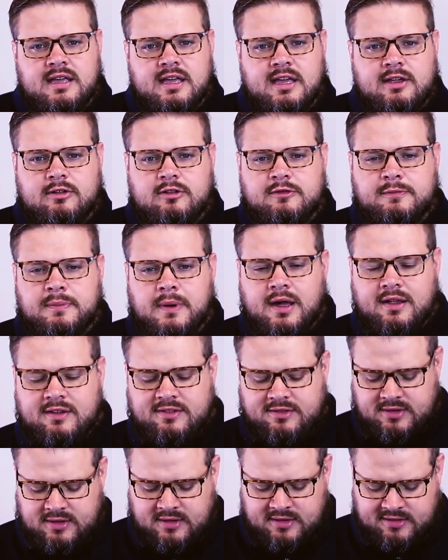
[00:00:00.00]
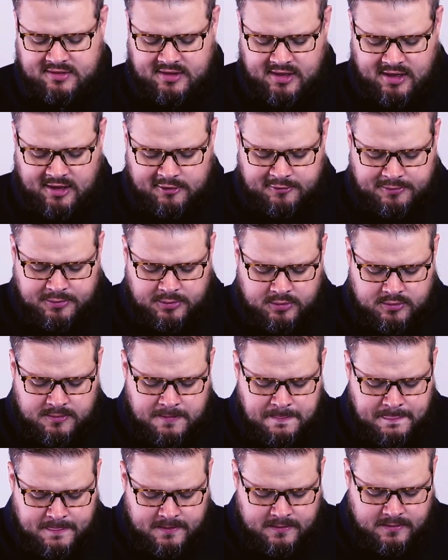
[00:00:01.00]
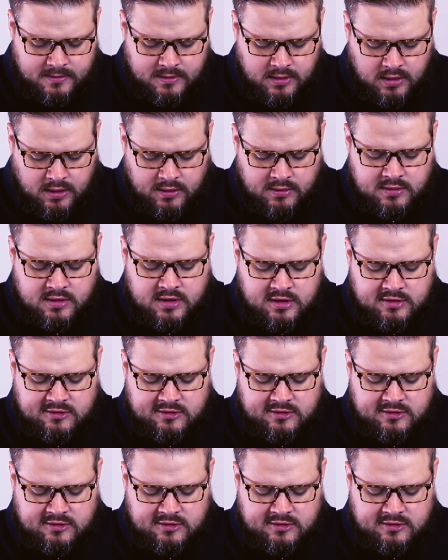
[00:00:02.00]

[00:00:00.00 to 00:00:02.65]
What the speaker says: in response to this gospel call.